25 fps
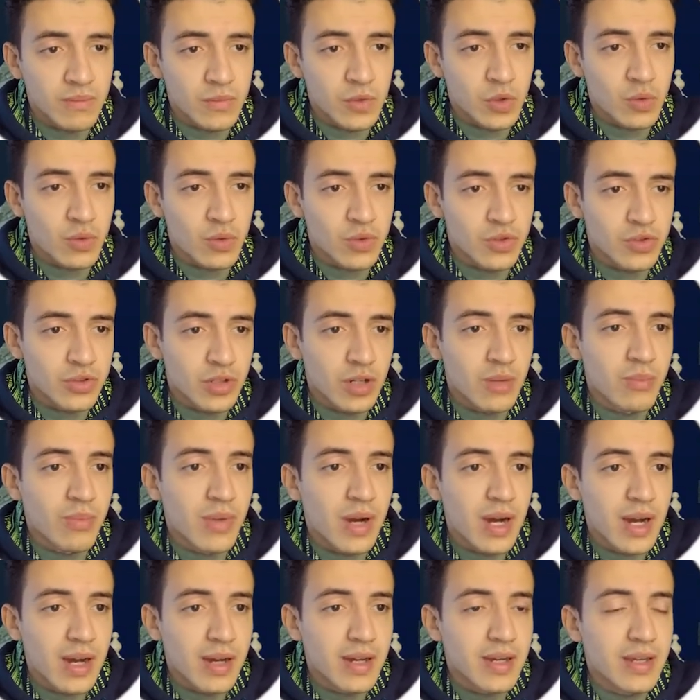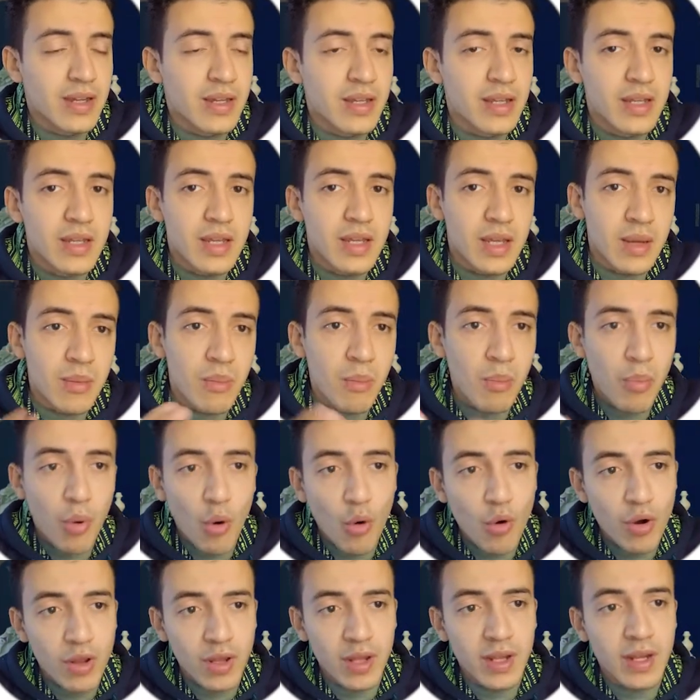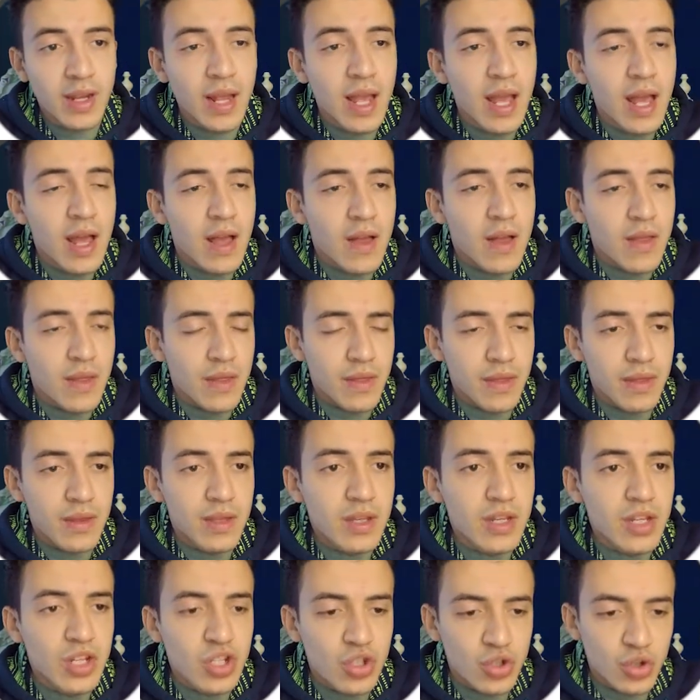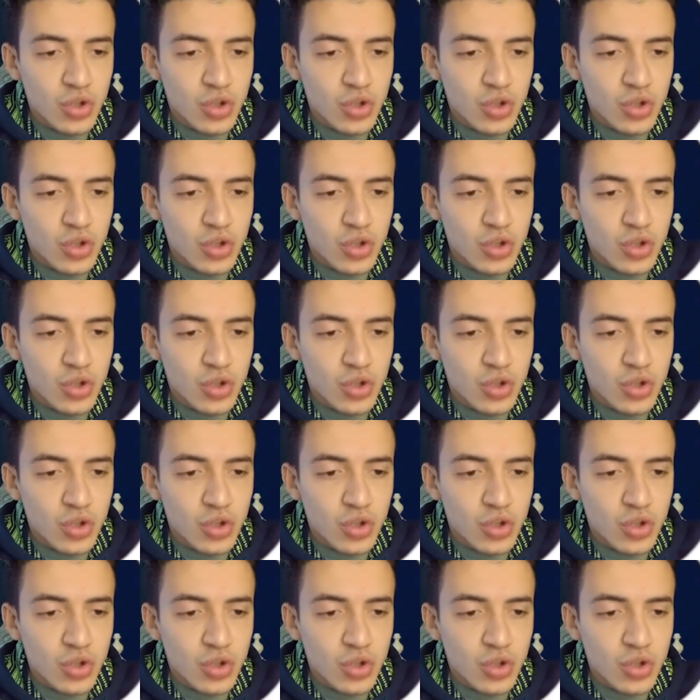you will start by importing the